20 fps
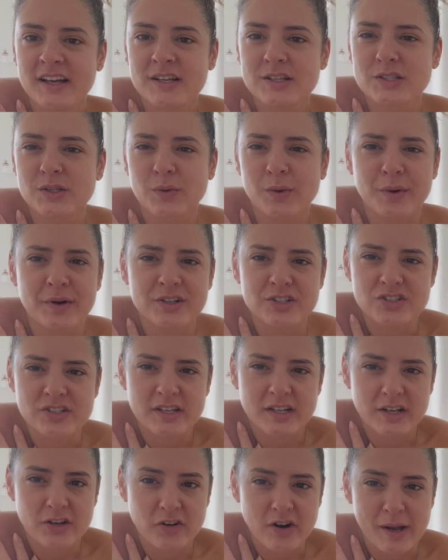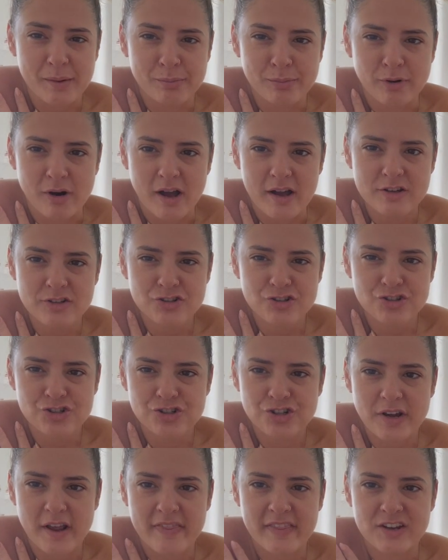So we were just gonna grab
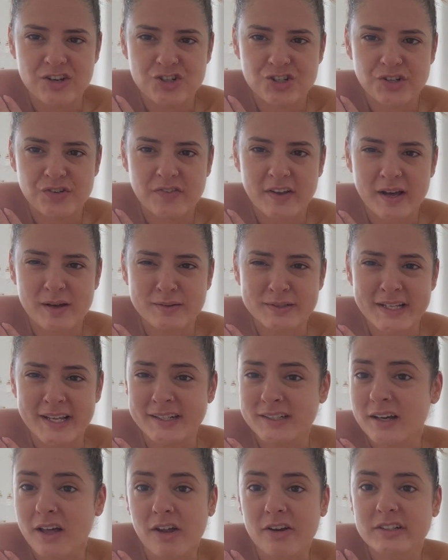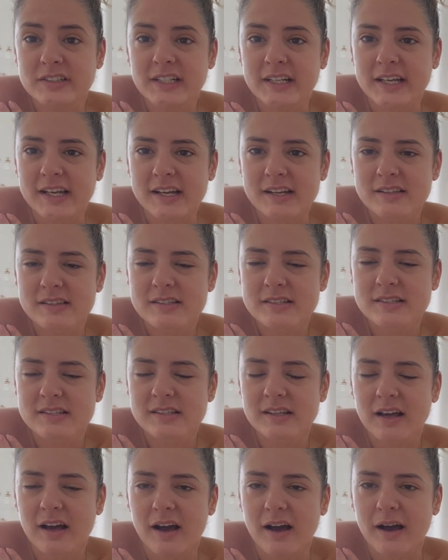brunch and then she found $10 tickets
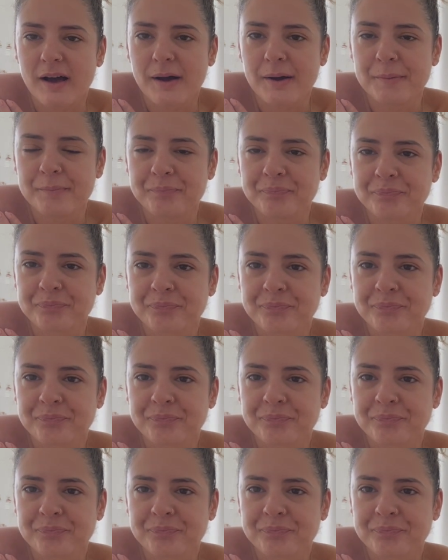um,